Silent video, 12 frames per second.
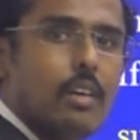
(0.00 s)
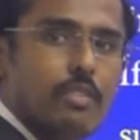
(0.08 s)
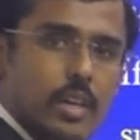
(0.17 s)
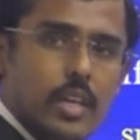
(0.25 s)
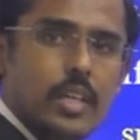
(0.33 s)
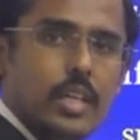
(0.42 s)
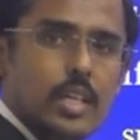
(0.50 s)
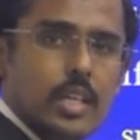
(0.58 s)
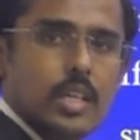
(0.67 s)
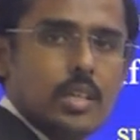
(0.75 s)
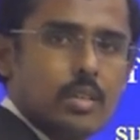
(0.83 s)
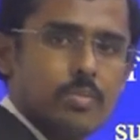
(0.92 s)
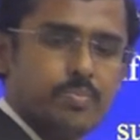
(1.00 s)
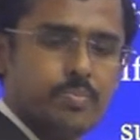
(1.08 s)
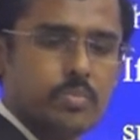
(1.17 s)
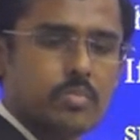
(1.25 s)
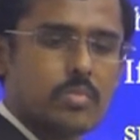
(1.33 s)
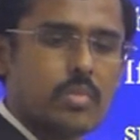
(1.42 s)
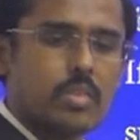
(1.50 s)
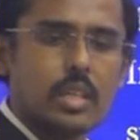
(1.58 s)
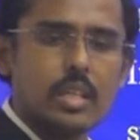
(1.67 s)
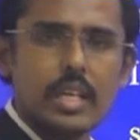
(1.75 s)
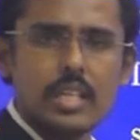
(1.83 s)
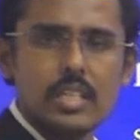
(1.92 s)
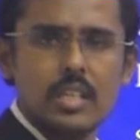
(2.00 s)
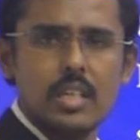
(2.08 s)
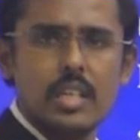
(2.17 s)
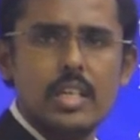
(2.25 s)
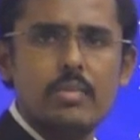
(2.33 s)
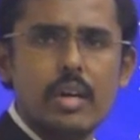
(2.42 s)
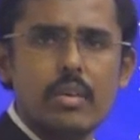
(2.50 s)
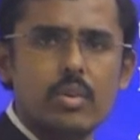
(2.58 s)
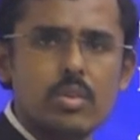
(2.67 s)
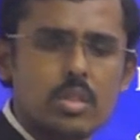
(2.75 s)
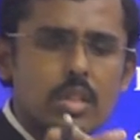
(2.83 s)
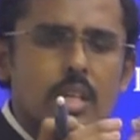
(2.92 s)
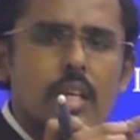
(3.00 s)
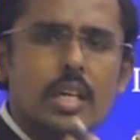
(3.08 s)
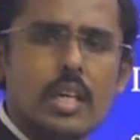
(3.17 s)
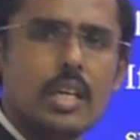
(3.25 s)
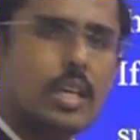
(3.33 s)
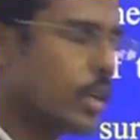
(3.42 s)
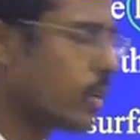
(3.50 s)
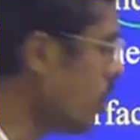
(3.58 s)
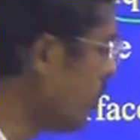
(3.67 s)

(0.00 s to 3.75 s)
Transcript: of lid we are using liquid